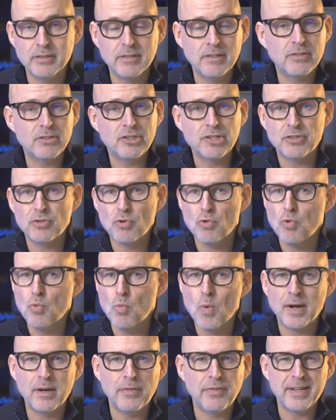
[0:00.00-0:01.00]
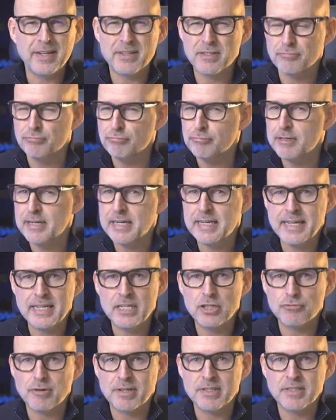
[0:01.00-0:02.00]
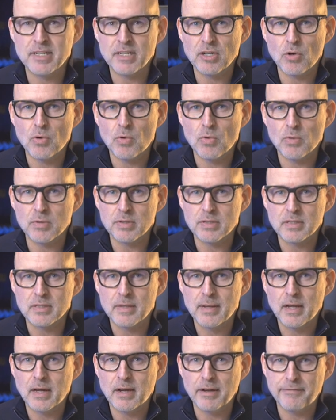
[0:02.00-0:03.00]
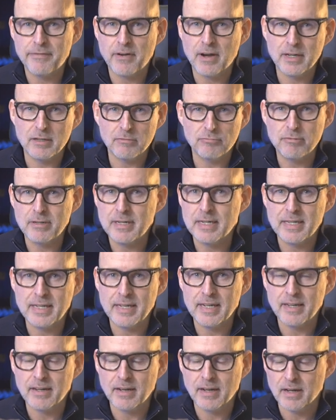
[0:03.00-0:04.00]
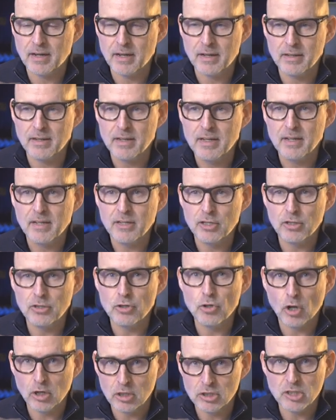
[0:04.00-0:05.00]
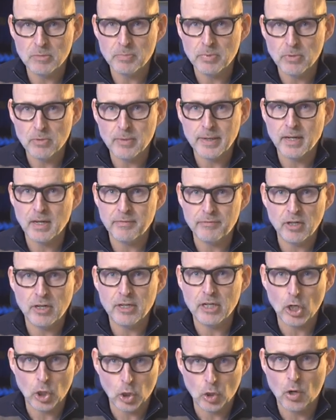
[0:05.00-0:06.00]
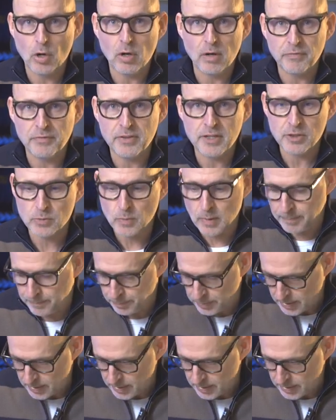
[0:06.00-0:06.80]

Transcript: It's just all one thing. It's a really interesting course. I find it really knowledgeable, and I've learned a lot off this one.